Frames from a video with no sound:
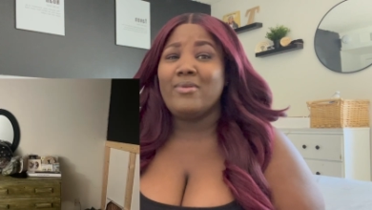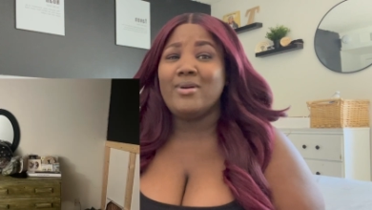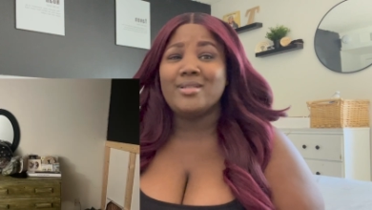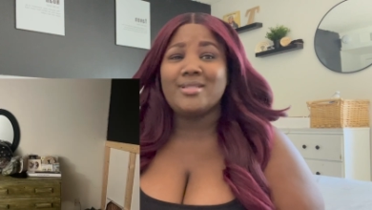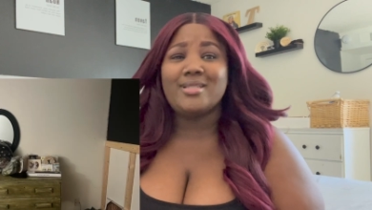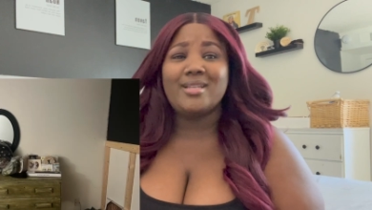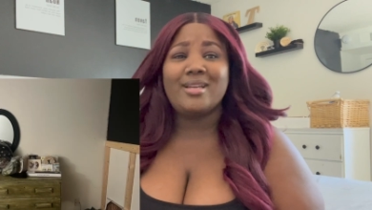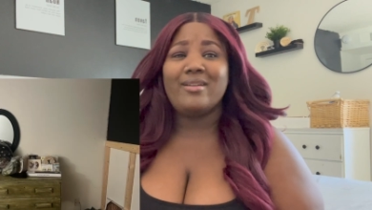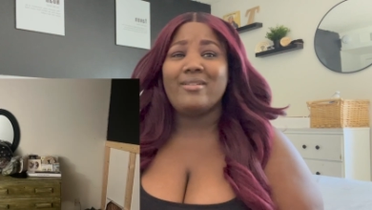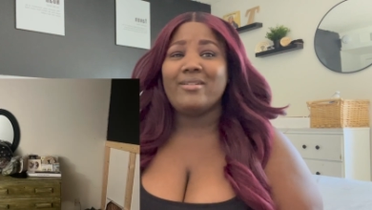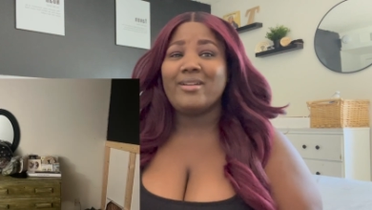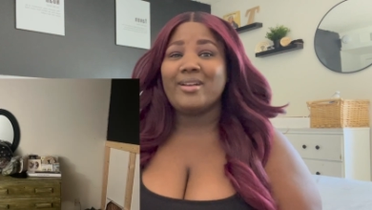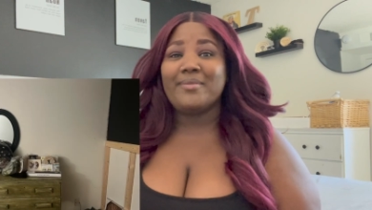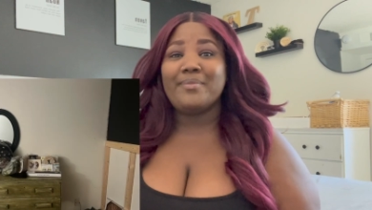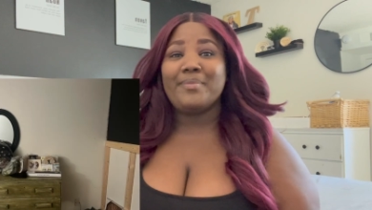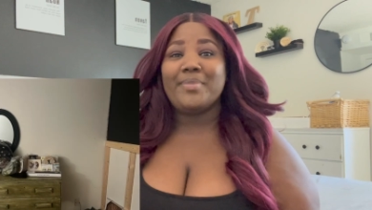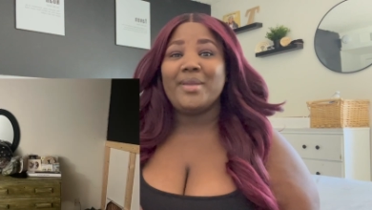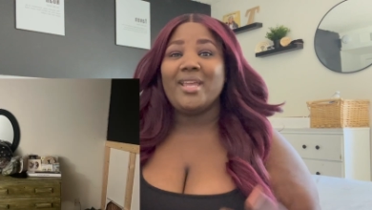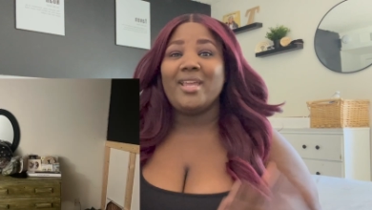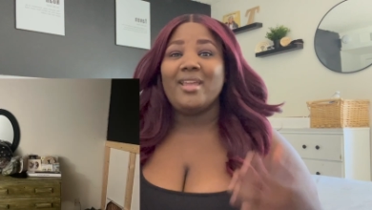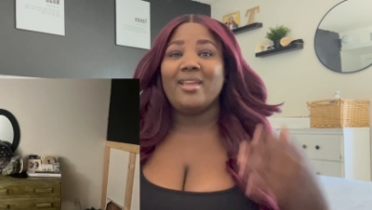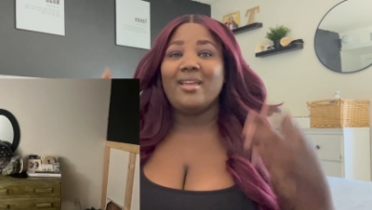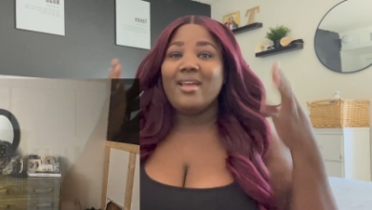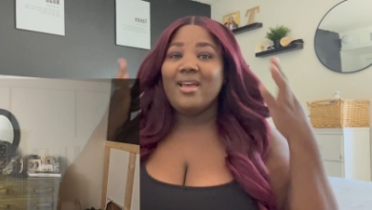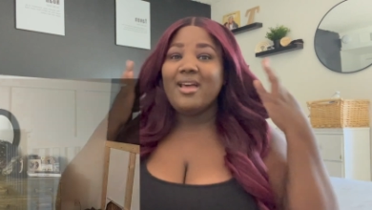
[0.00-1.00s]
wasn't going to
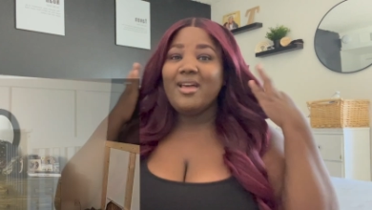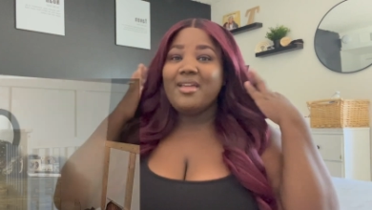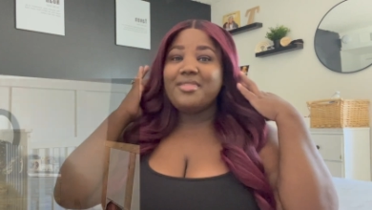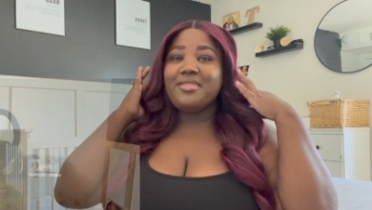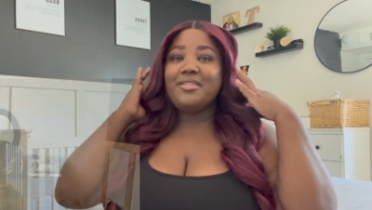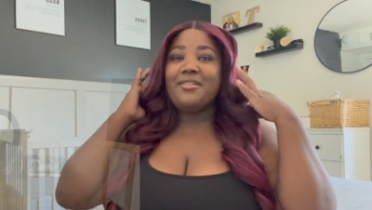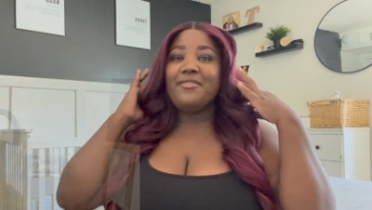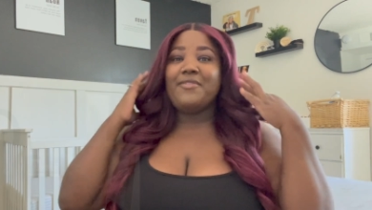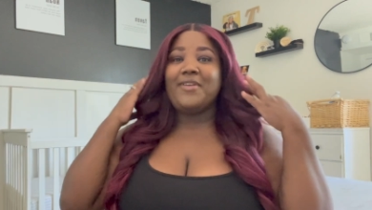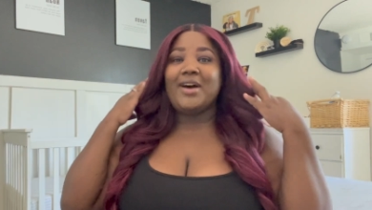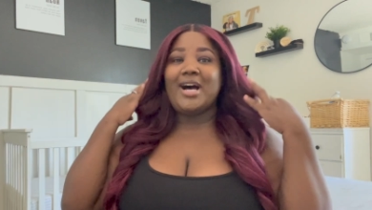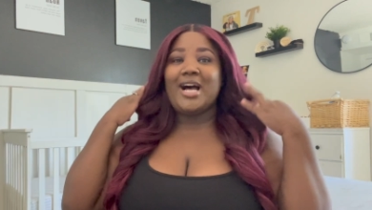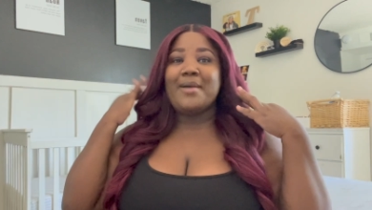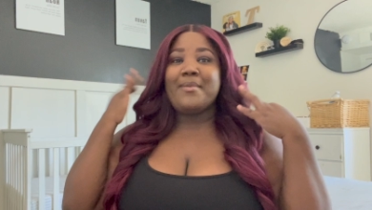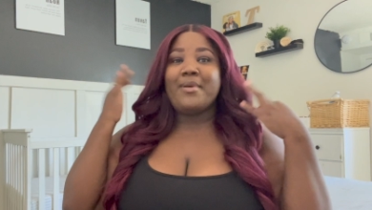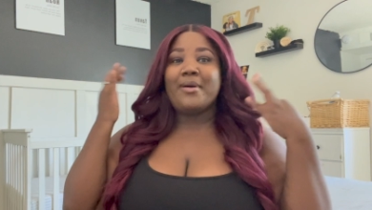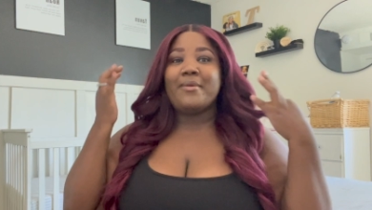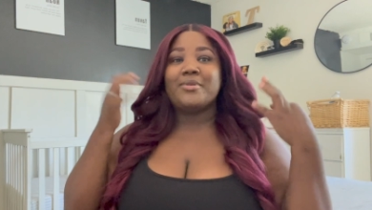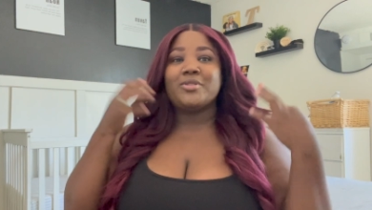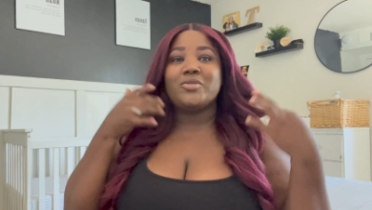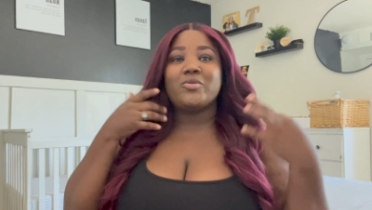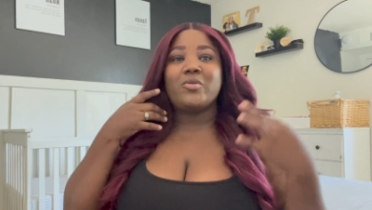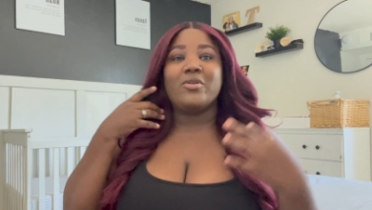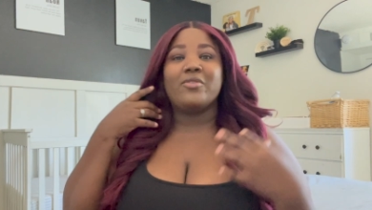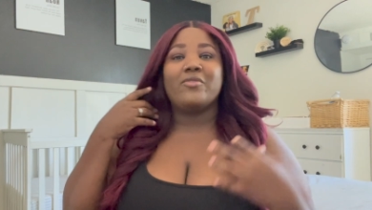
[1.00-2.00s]
be the vibe I
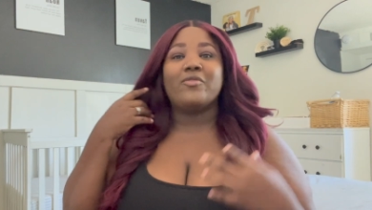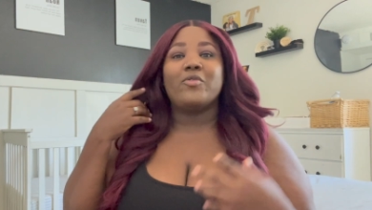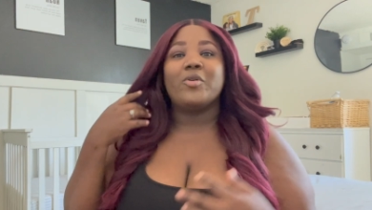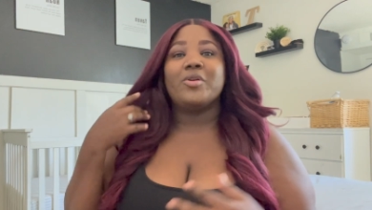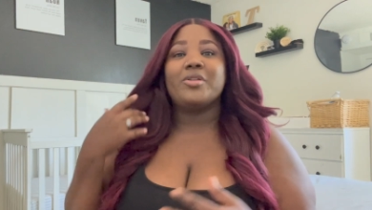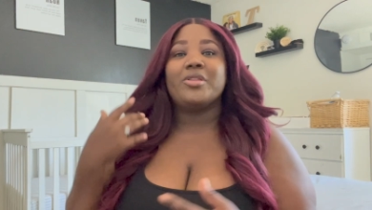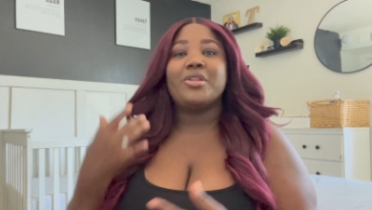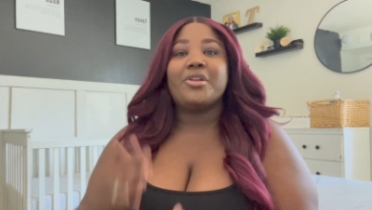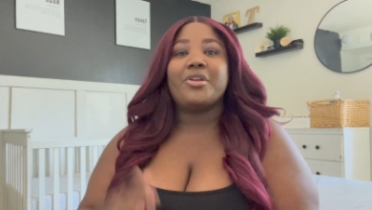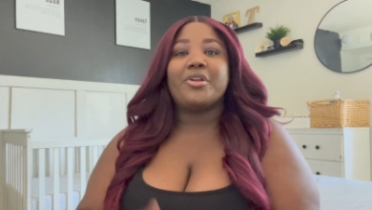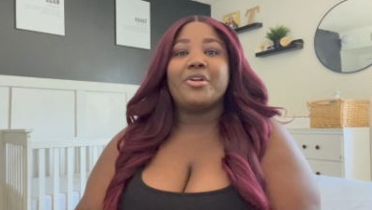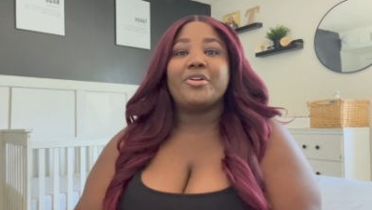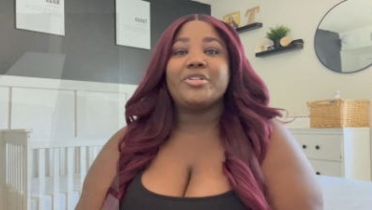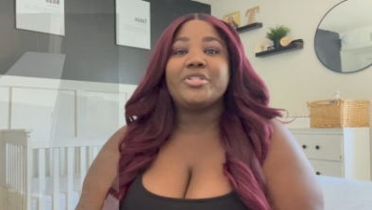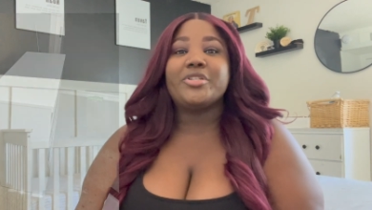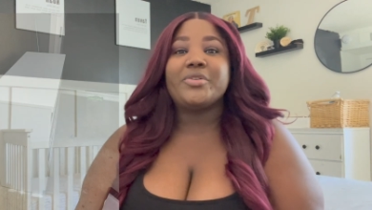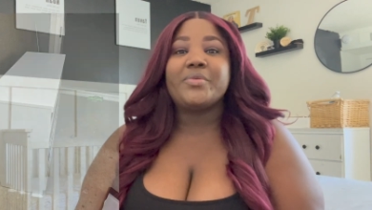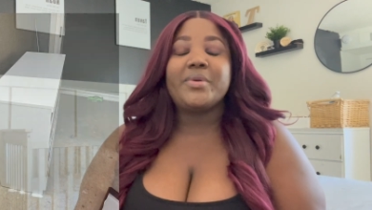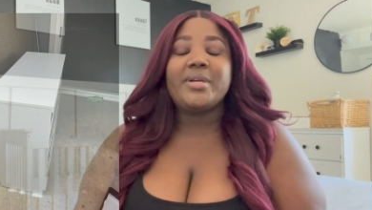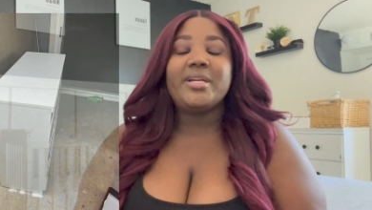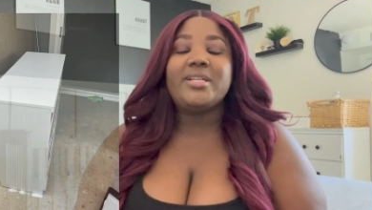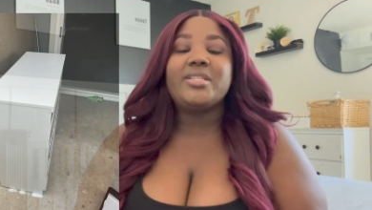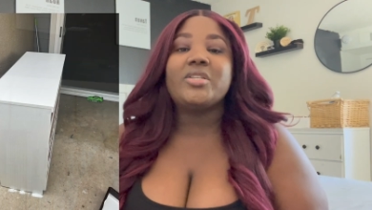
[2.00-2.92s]
was going for in the nursery.